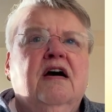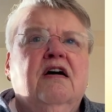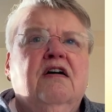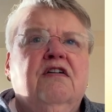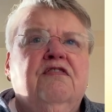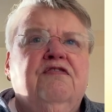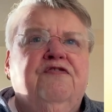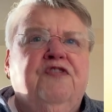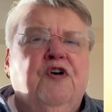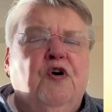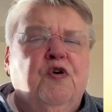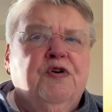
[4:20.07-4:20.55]

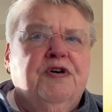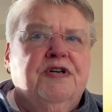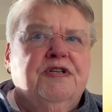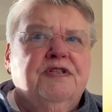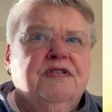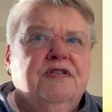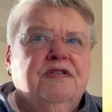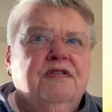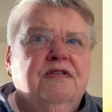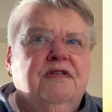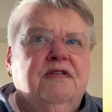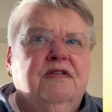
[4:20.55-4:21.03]

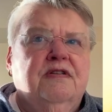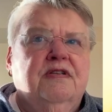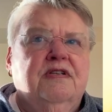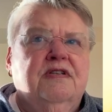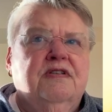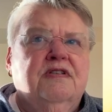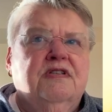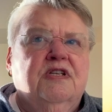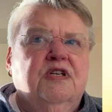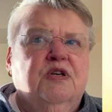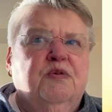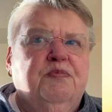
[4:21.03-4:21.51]
focused the
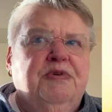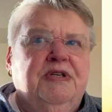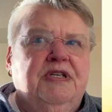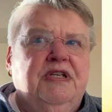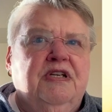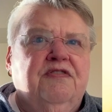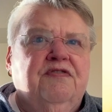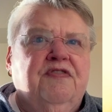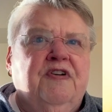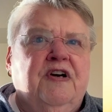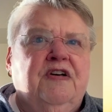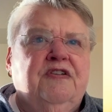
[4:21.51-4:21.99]

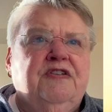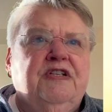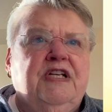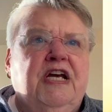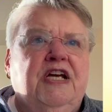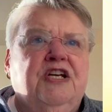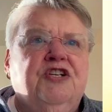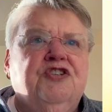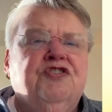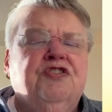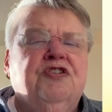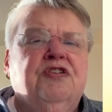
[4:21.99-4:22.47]
COPD
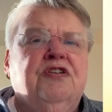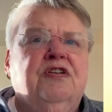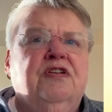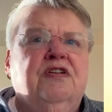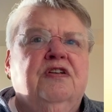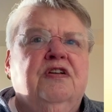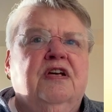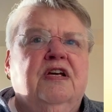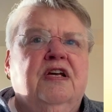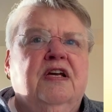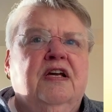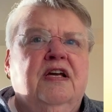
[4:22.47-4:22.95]

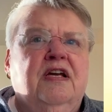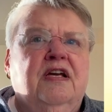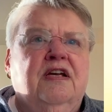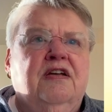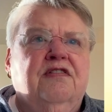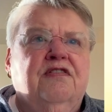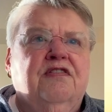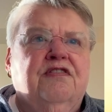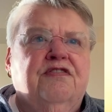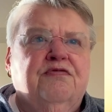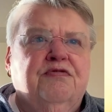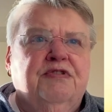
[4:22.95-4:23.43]
Foundation
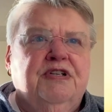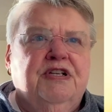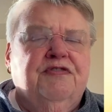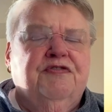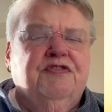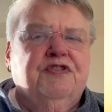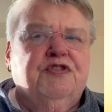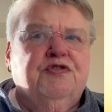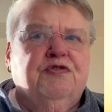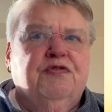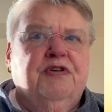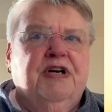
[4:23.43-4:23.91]
in 3
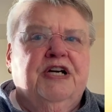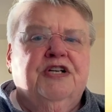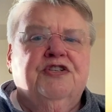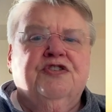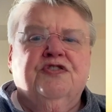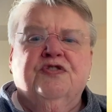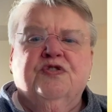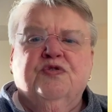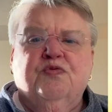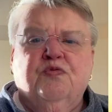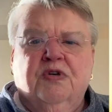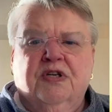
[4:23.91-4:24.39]
different
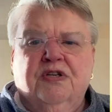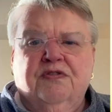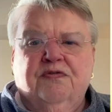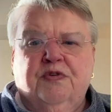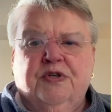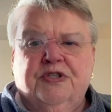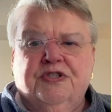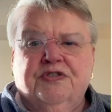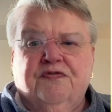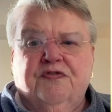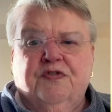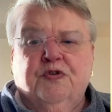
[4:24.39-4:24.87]
directions, one of
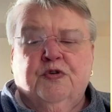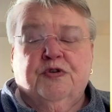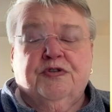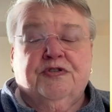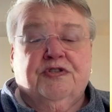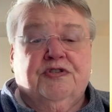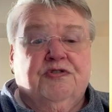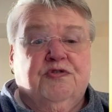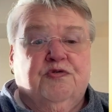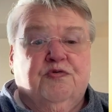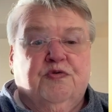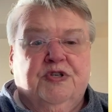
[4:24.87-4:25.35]
which, of
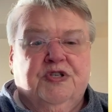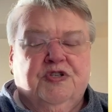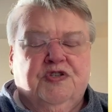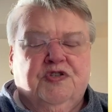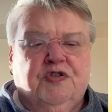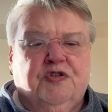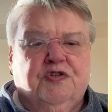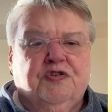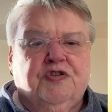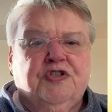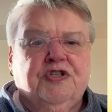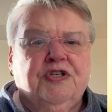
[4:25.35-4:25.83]
course, is
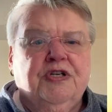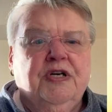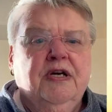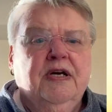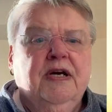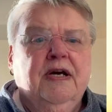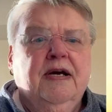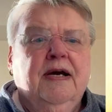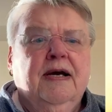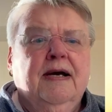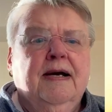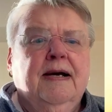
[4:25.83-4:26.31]
research.
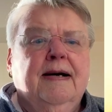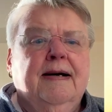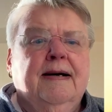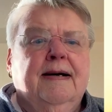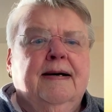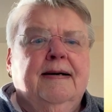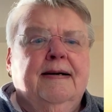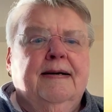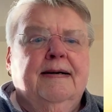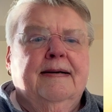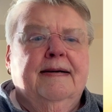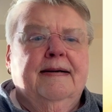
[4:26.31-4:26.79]

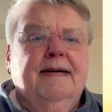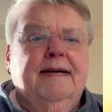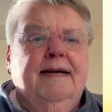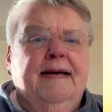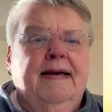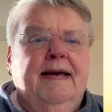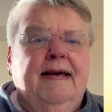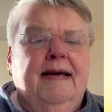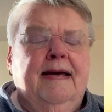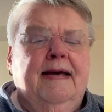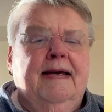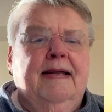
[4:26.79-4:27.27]

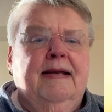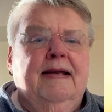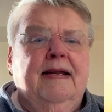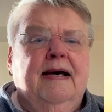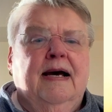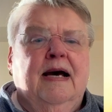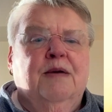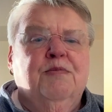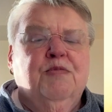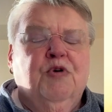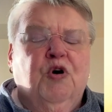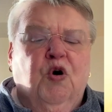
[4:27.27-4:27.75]
And
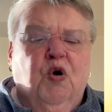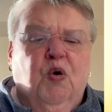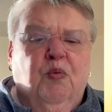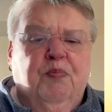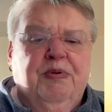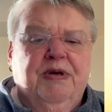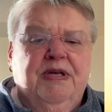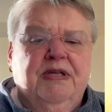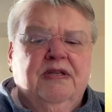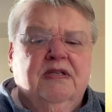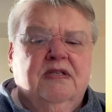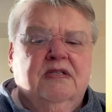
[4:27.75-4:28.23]
I'm
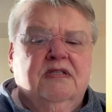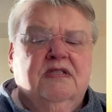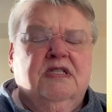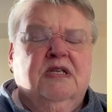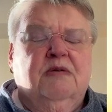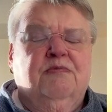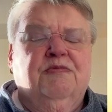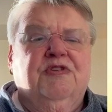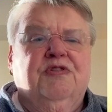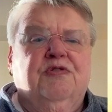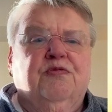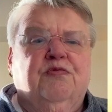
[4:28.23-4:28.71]
hoping that
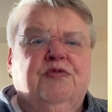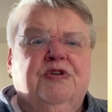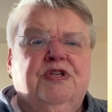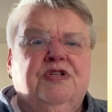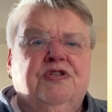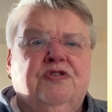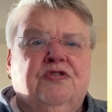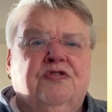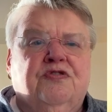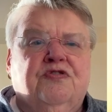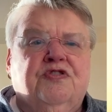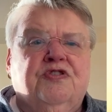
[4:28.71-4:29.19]
some of the
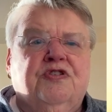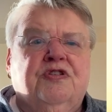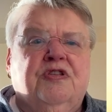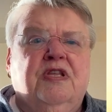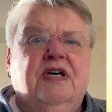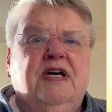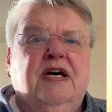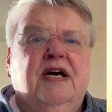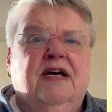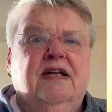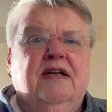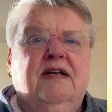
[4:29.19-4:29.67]
research
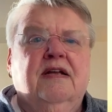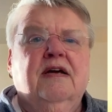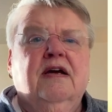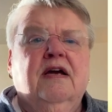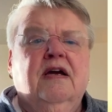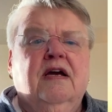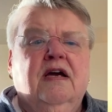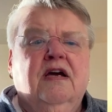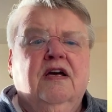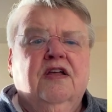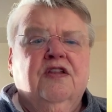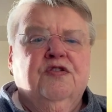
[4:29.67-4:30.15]
that
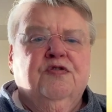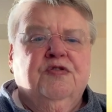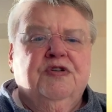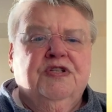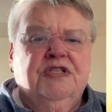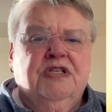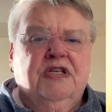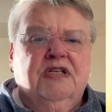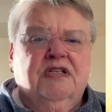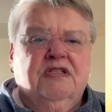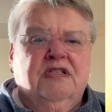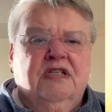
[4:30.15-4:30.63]

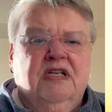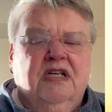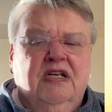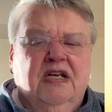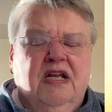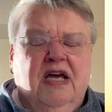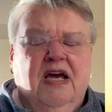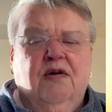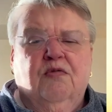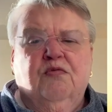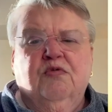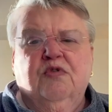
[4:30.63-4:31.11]

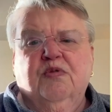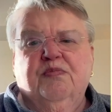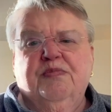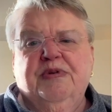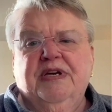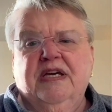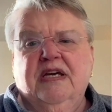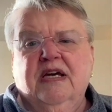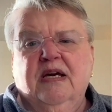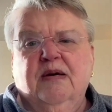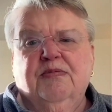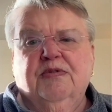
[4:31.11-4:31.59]
360net will
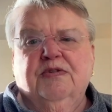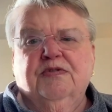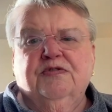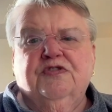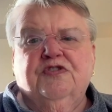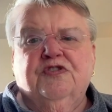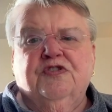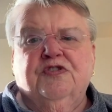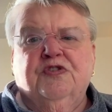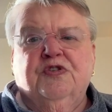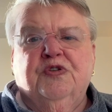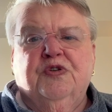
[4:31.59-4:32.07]
be able
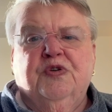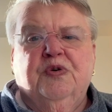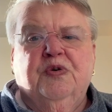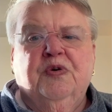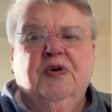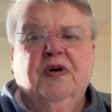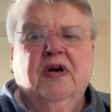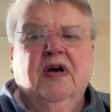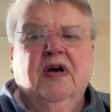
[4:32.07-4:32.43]
to